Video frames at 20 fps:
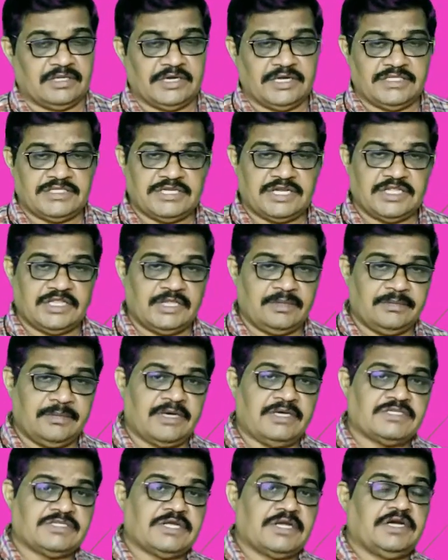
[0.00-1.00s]
That is nothing
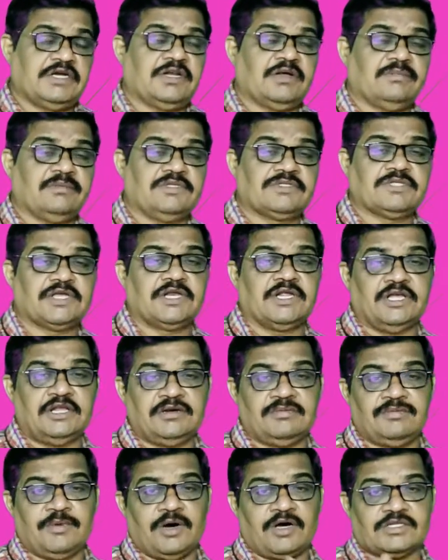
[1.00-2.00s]
but center of the
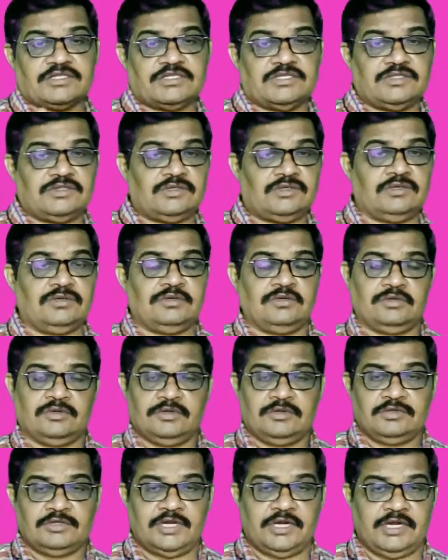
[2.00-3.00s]
circle passing through
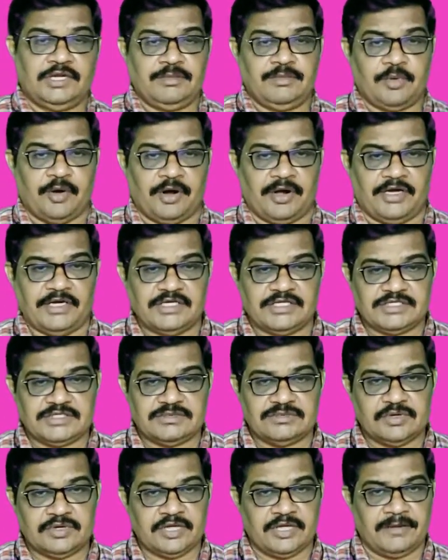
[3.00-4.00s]
3
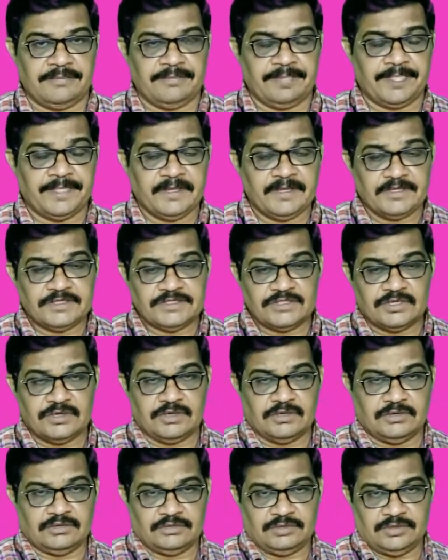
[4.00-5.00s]
points. Okay.
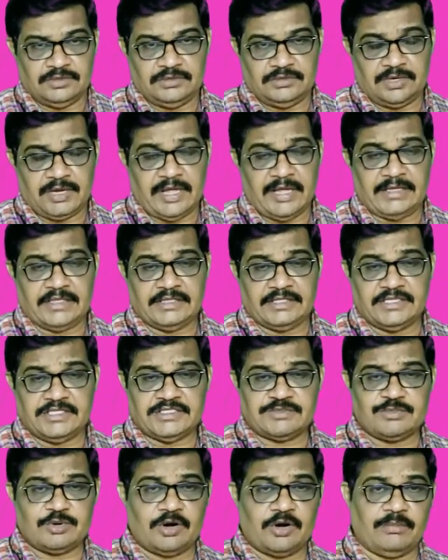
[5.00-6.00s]
So like
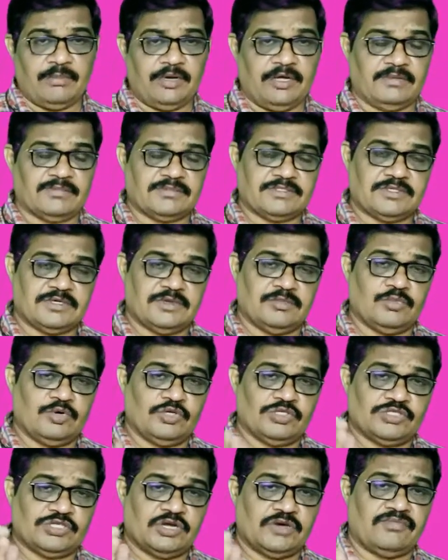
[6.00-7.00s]
these problems,
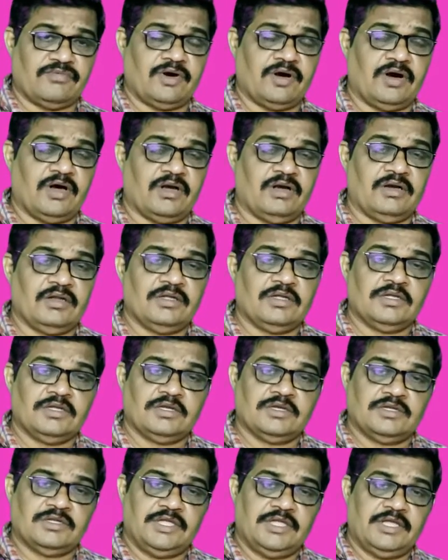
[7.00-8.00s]
most of all
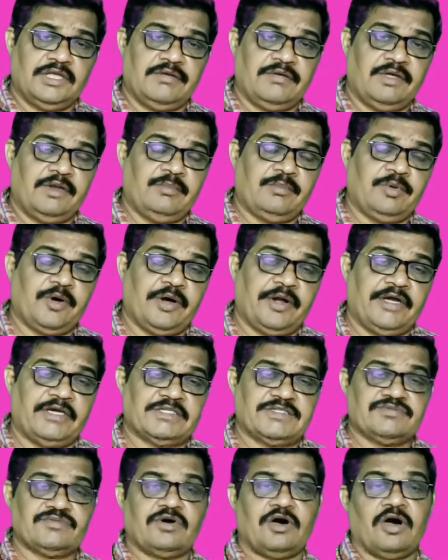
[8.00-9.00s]
the given
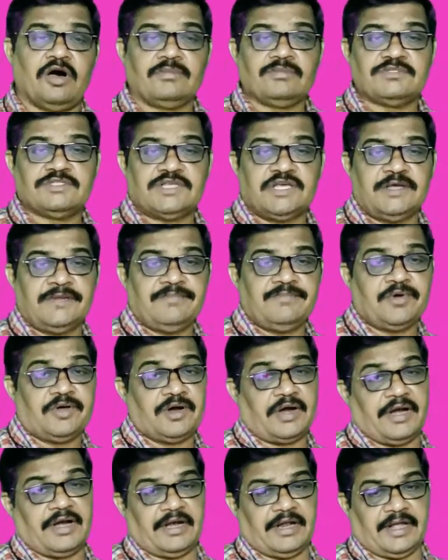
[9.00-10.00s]
points forms a
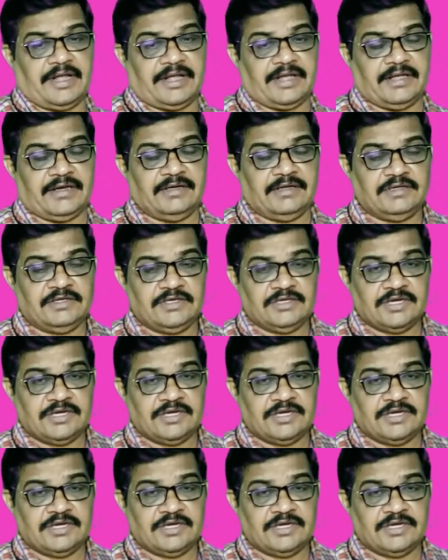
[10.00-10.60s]
right angle.